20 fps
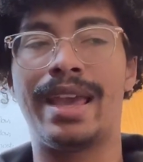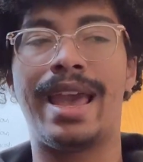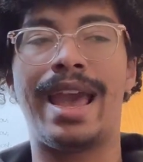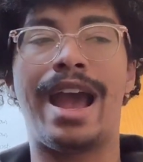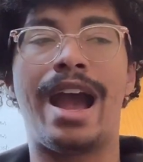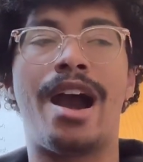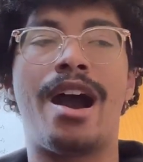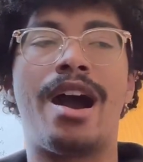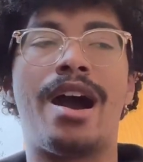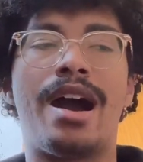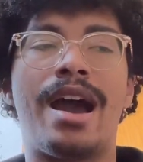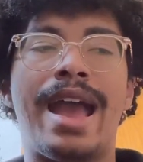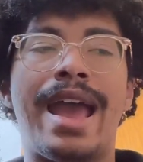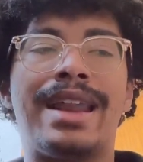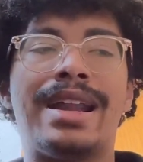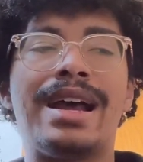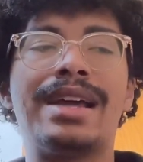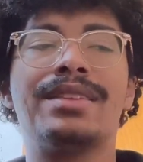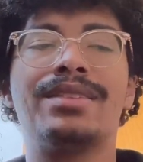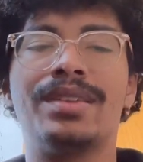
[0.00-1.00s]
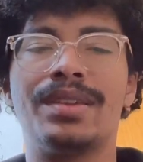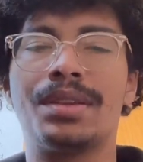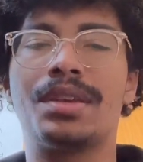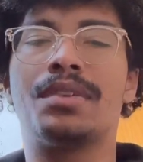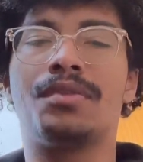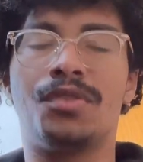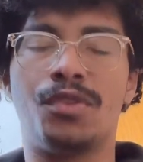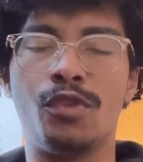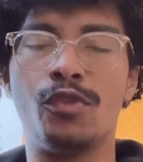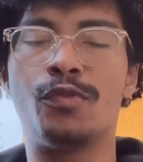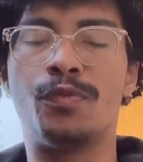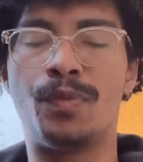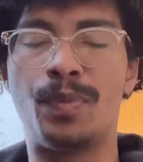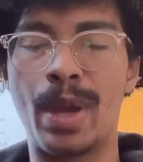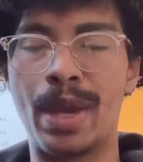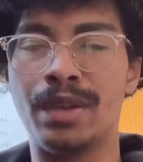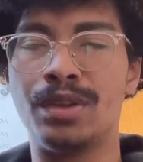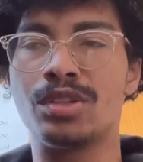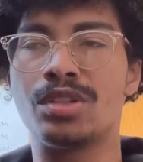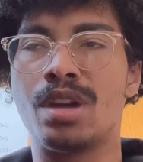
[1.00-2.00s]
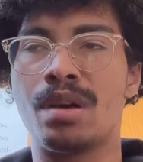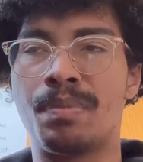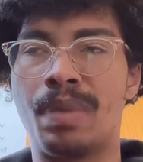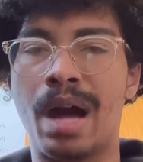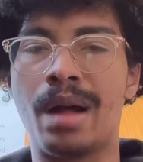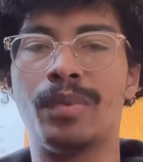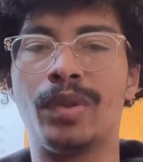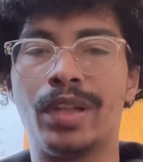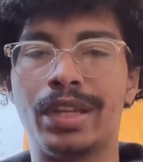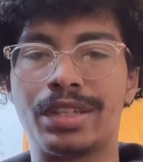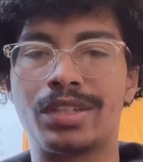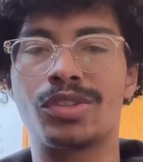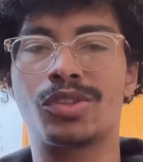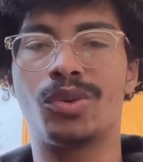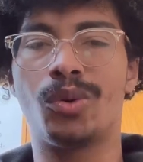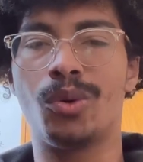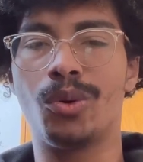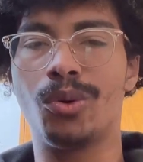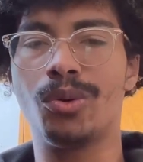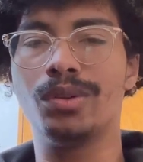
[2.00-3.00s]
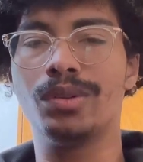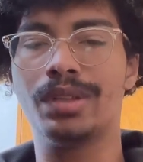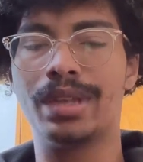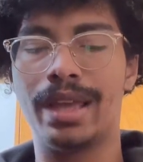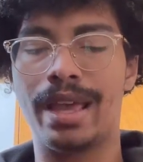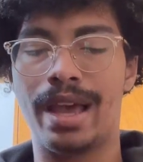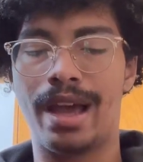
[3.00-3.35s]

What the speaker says: And I think if you've been to public school,